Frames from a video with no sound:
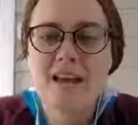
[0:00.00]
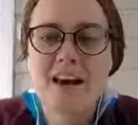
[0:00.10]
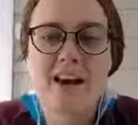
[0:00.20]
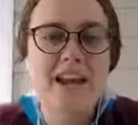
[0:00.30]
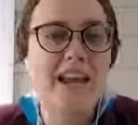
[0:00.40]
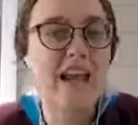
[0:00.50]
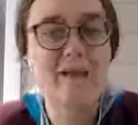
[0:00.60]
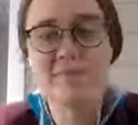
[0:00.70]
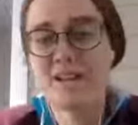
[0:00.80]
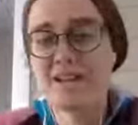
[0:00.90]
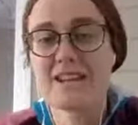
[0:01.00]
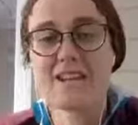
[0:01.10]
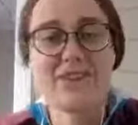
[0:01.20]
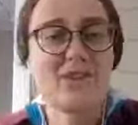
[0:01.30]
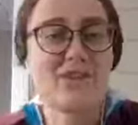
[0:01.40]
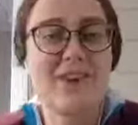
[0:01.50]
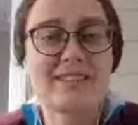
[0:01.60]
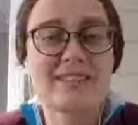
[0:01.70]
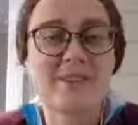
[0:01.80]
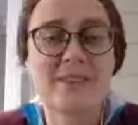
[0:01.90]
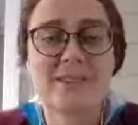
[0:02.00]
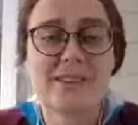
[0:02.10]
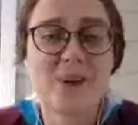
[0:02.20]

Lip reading: I am, like, if you write some